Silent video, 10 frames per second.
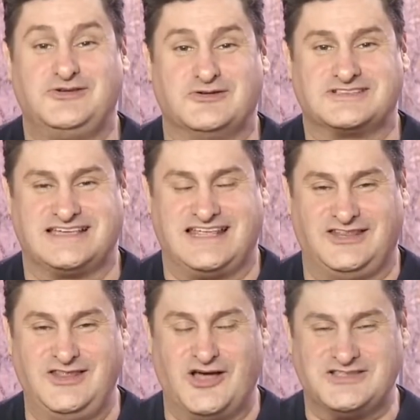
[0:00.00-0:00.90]
York City.
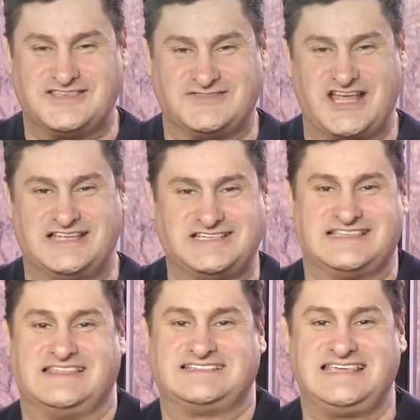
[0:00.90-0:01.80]
Lots of changes
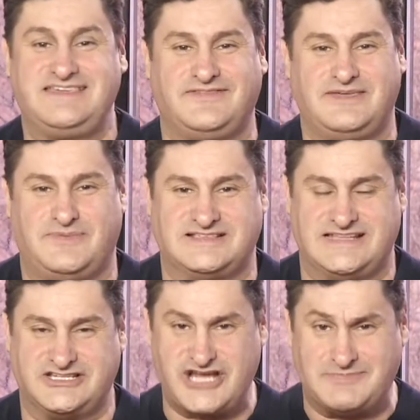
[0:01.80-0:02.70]
in the TV
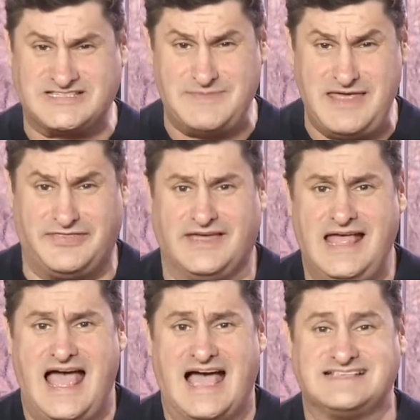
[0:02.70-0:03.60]
business. Shep Smith
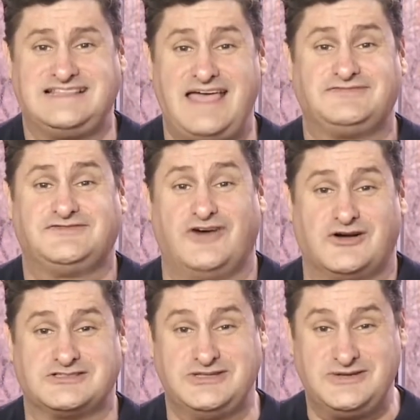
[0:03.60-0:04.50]
has left
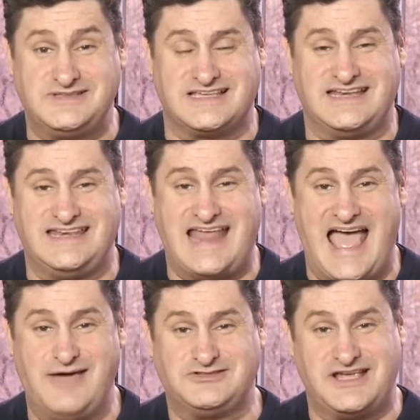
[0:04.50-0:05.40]
Fox News, and
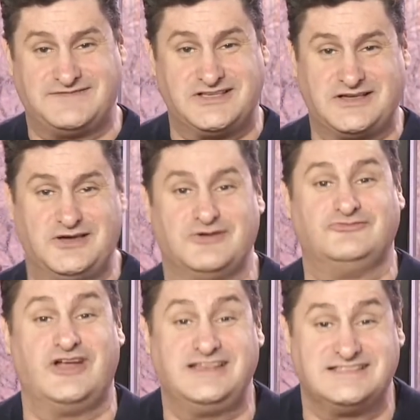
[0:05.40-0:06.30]
now Jeff Zucker, who
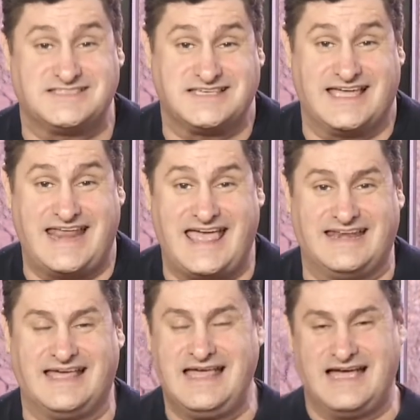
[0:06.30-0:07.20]
runs
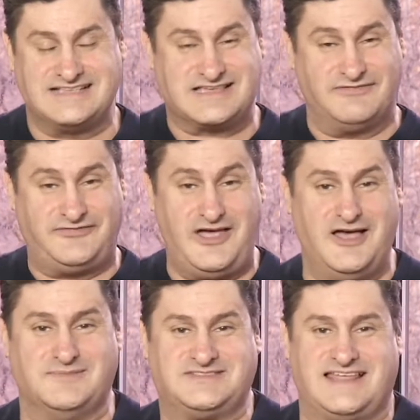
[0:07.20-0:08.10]
CNN, has
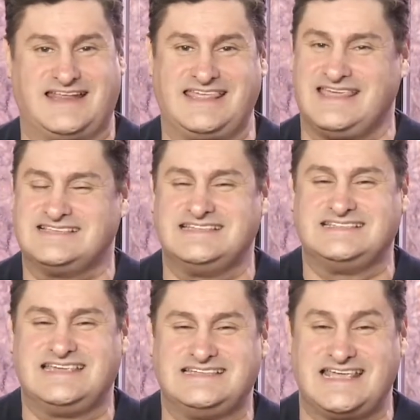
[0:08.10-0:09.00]
confirmed that he is
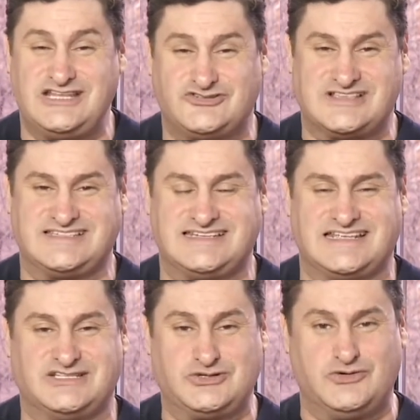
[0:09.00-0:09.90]
indeed interested
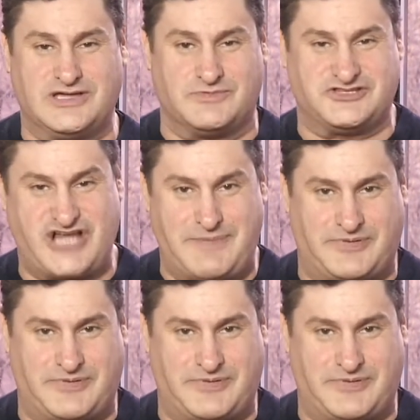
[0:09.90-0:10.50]
in talking with Shep